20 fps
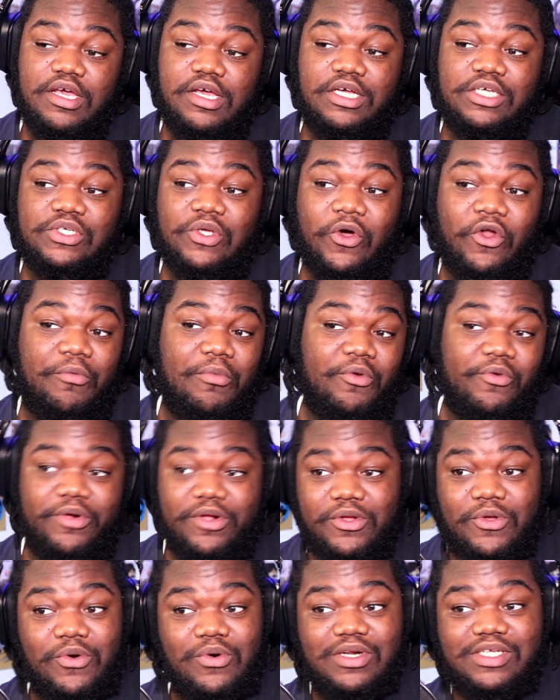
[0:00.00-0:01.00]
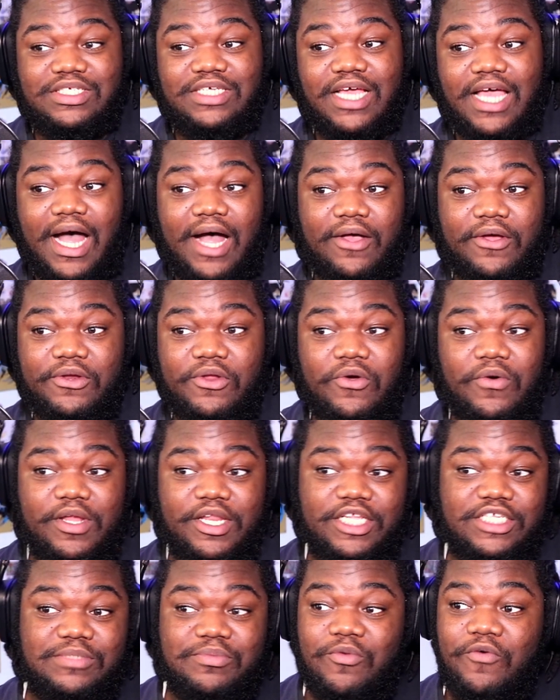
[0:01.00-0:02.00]
So it'd been real cool to see Gal Gadot in
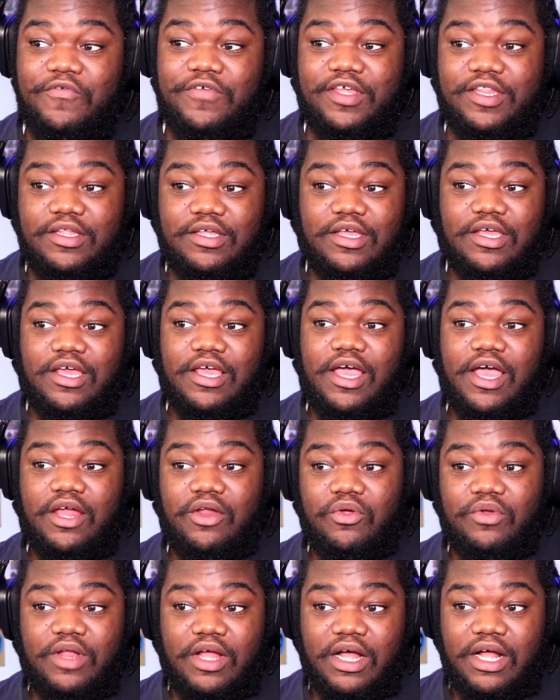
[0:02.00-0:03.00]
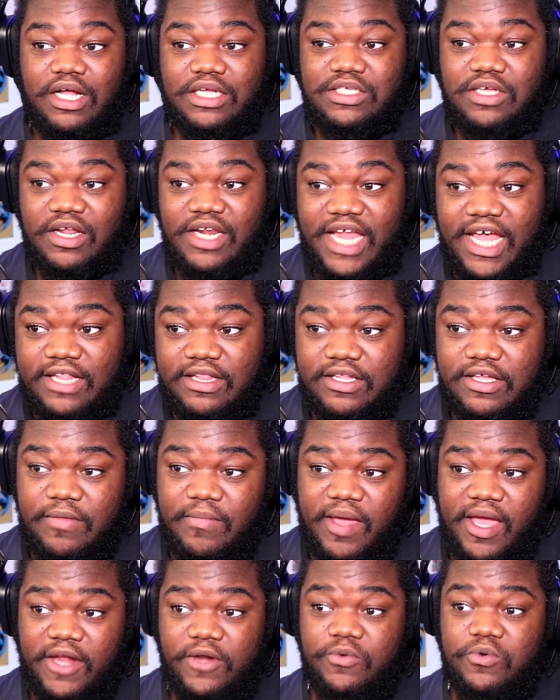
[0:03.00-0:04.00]
this movie. I don't. Uh, I saw Natalie
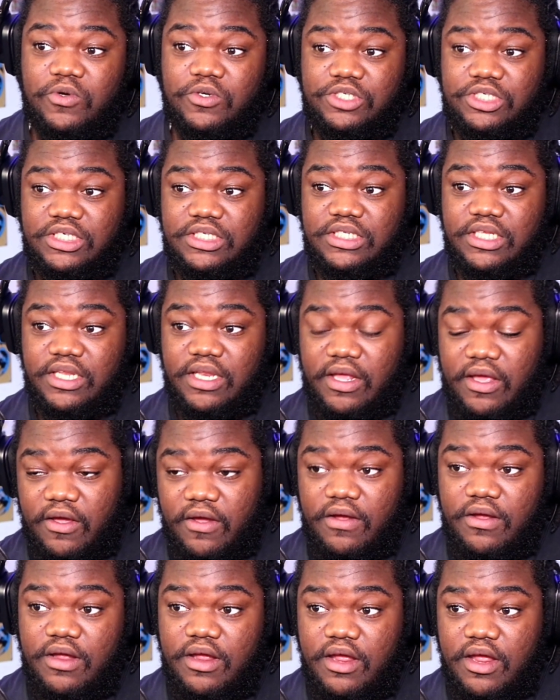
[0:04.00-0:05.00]
Emmanuel; she's in there.